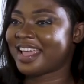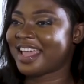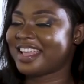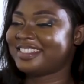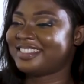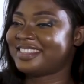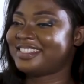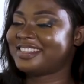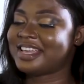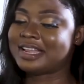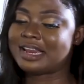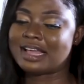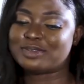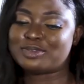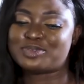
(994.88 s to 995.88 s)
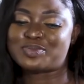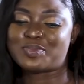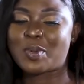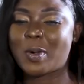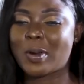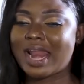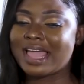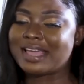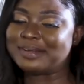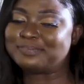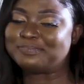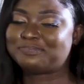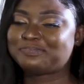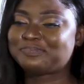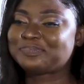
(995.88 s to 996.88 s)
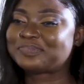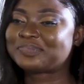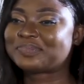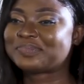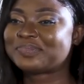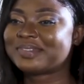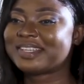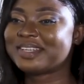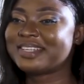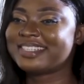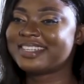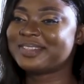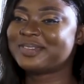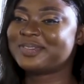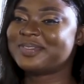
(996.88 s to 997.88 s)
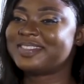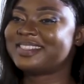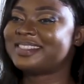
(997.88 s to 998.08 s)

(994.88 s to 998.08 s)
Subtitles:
Entertain us more, like just do